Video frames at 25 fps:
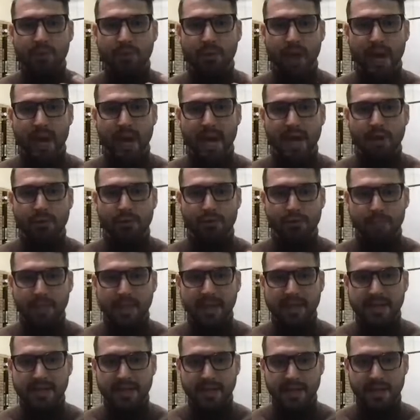way of
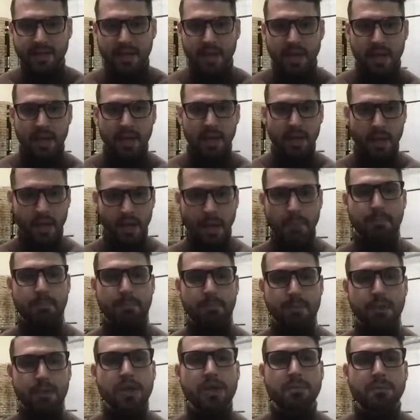building a
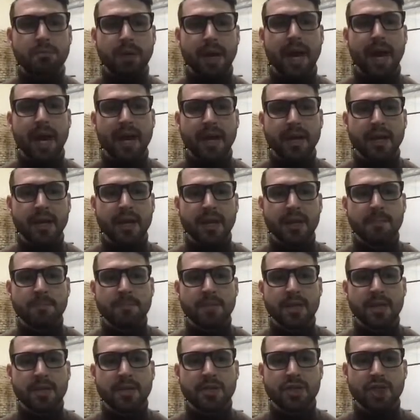good back.
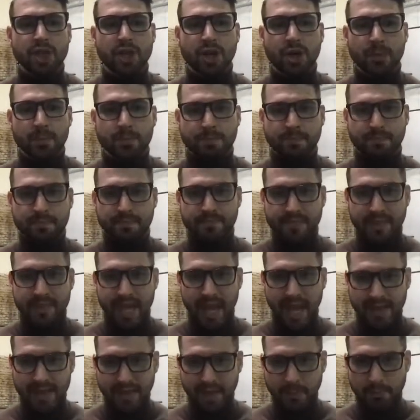So
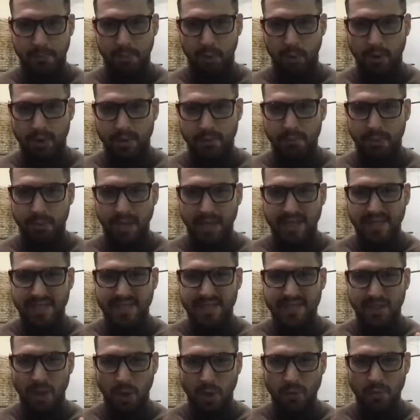at that point,
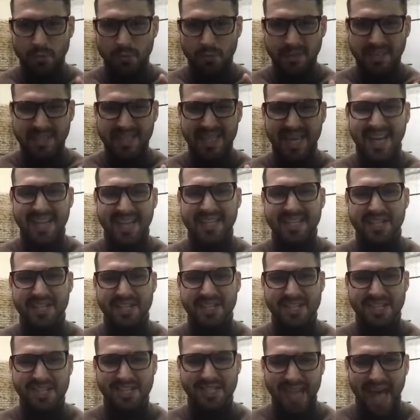please don't
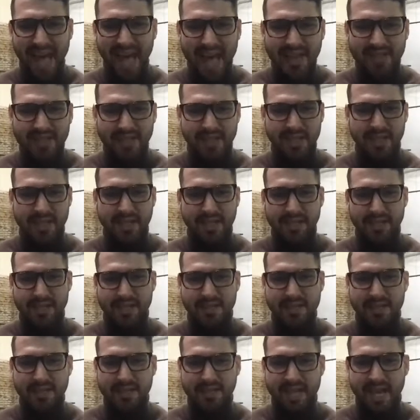misunderstand
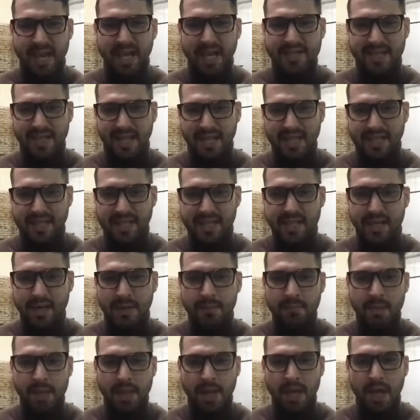this as a
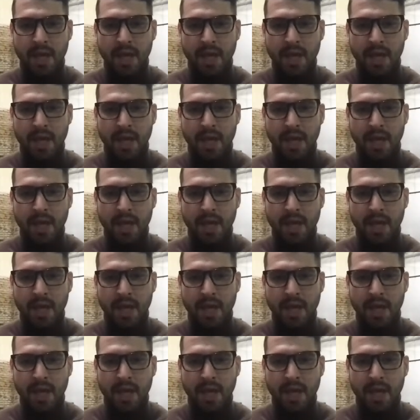listener.